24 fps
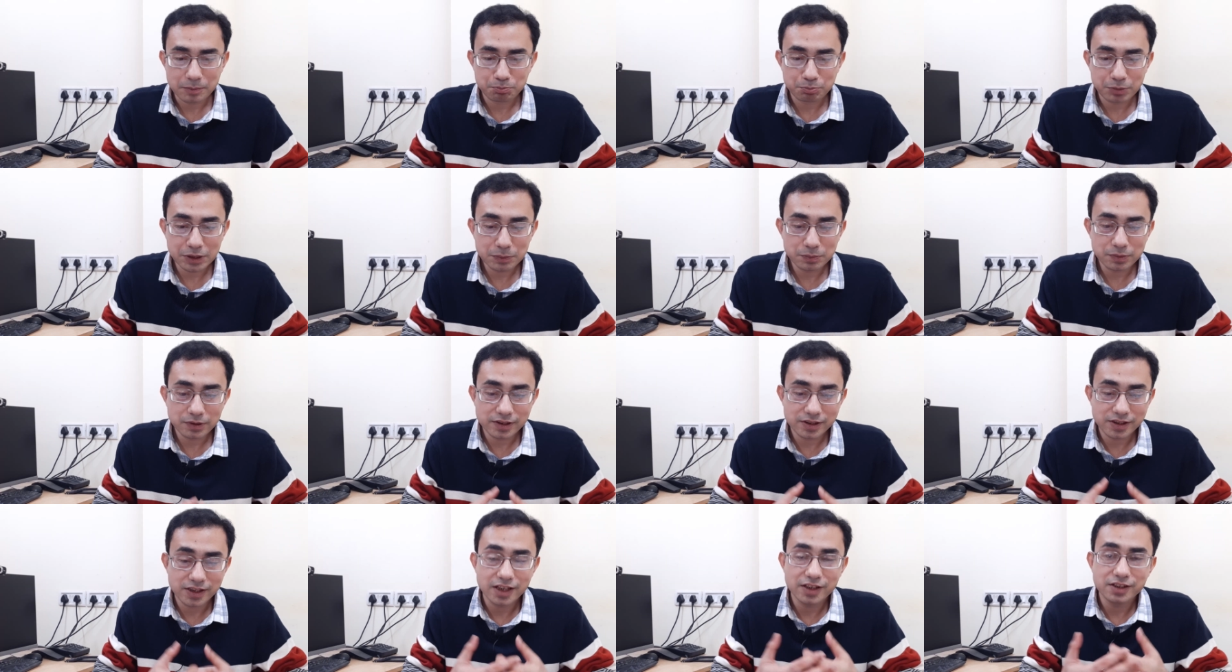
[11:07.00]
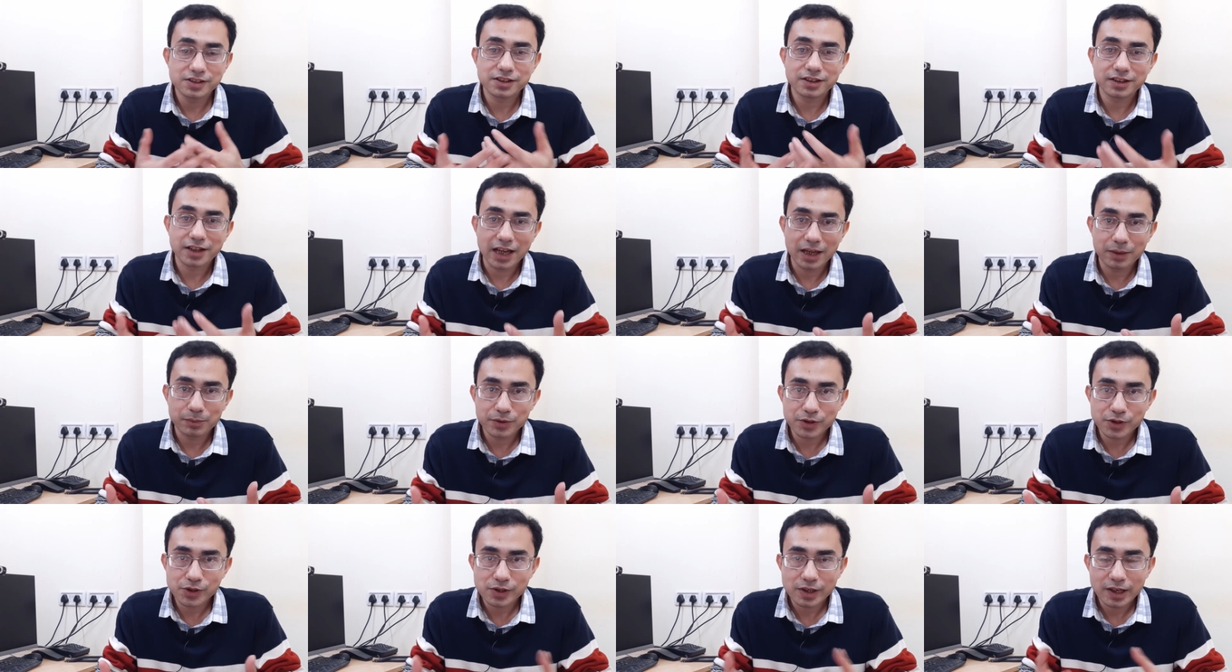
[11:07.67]
people change their
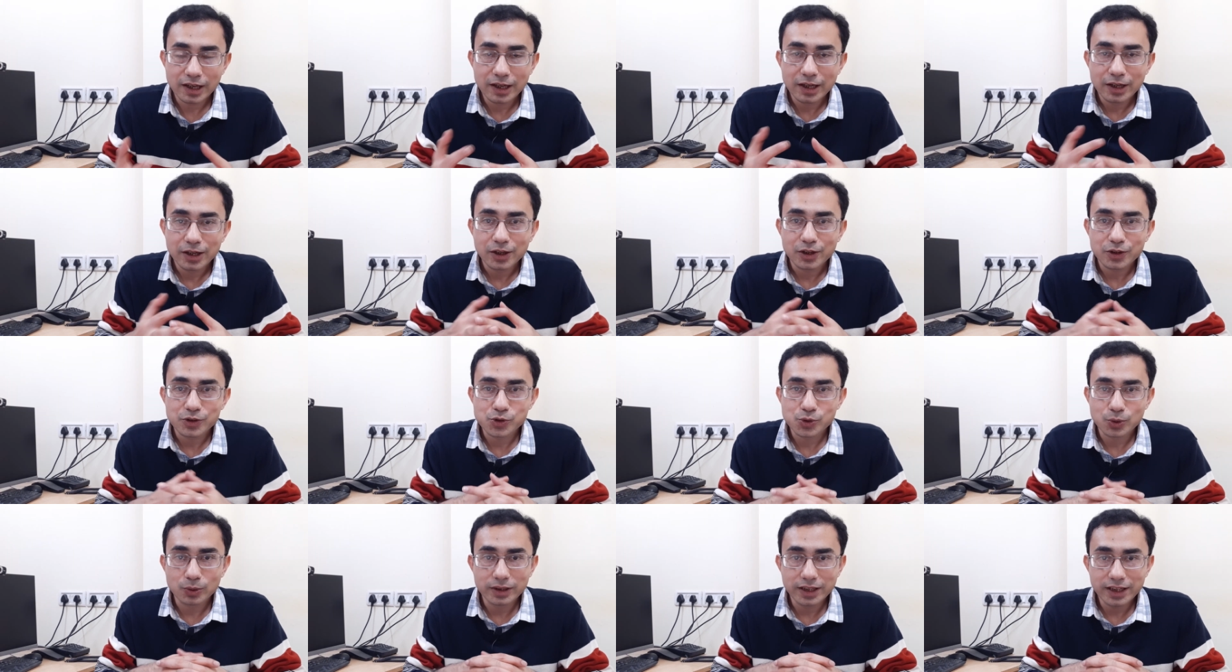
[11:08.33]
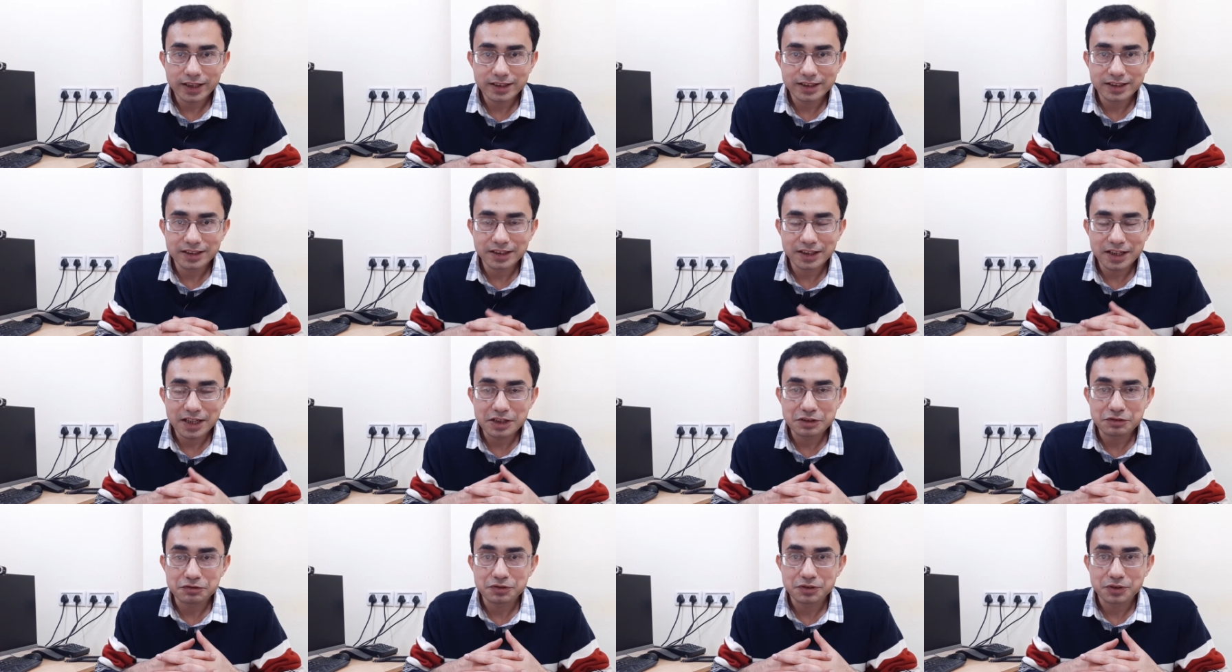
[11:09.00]
habits so late in
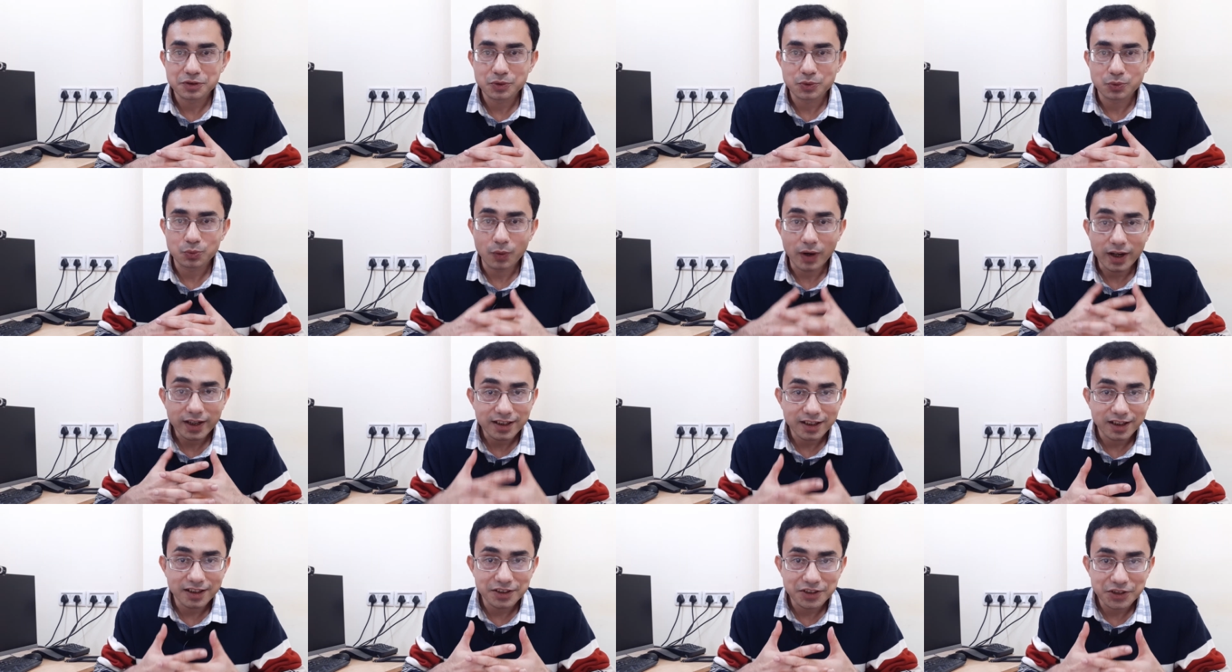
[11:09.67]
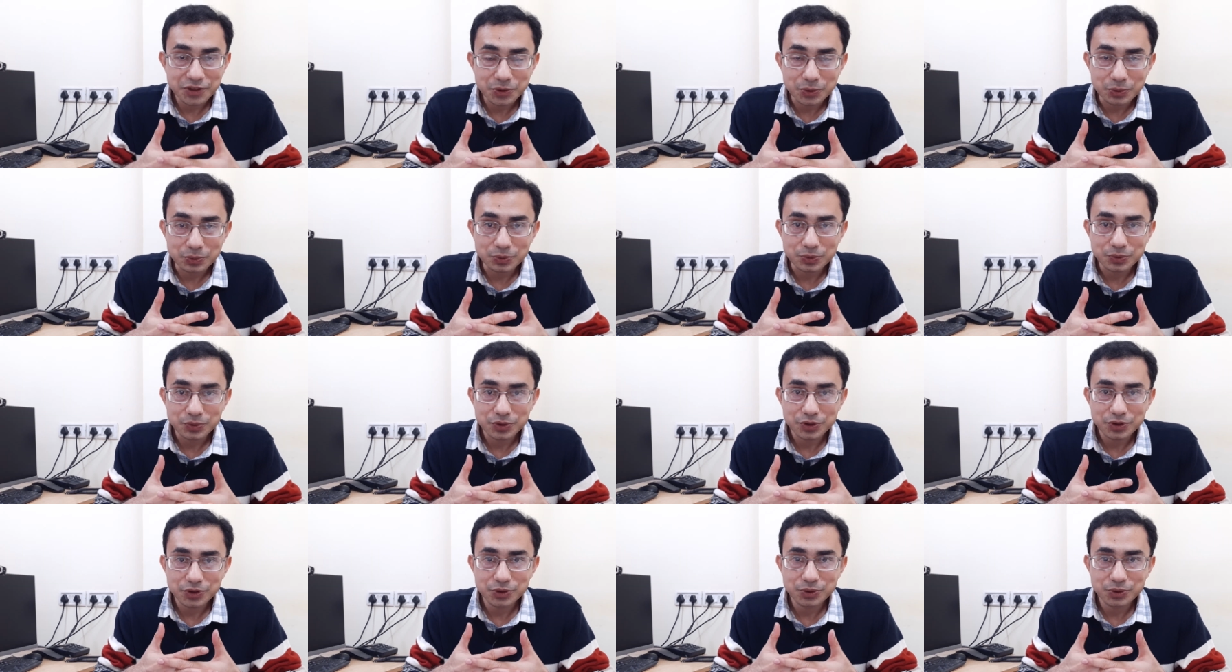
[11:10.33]
life, why can't you?